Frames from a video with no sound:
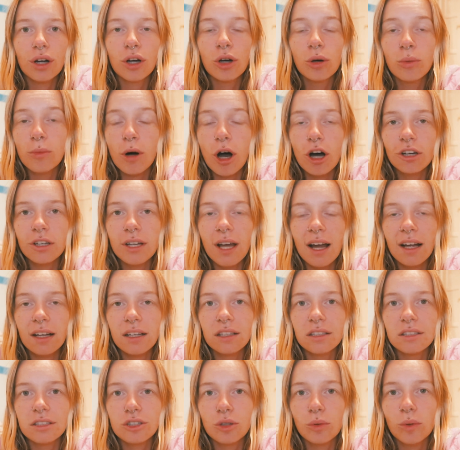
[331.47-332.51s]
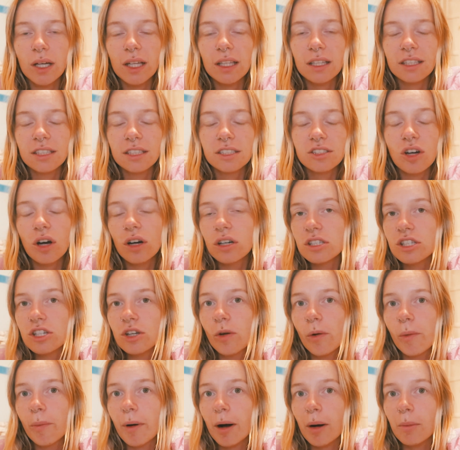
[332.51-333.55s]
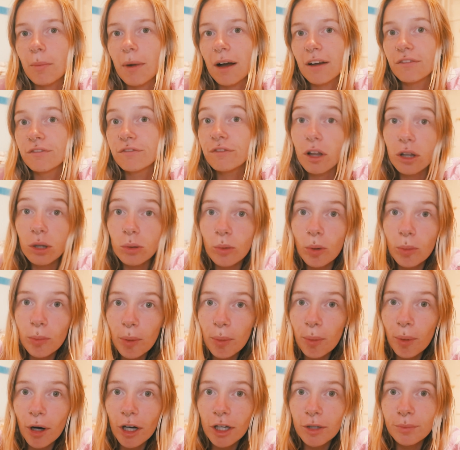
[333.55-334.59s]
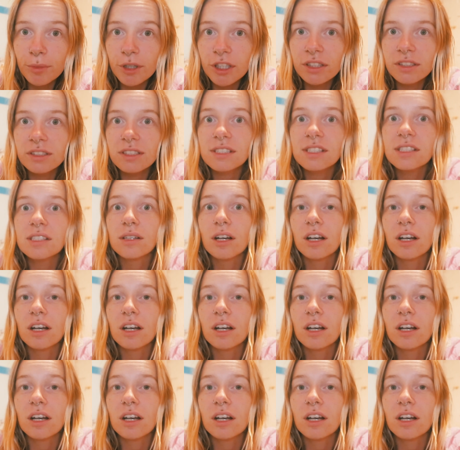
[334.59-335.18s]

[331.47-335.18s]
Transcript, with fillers: come on and quickly talk to you about my follow-up appointment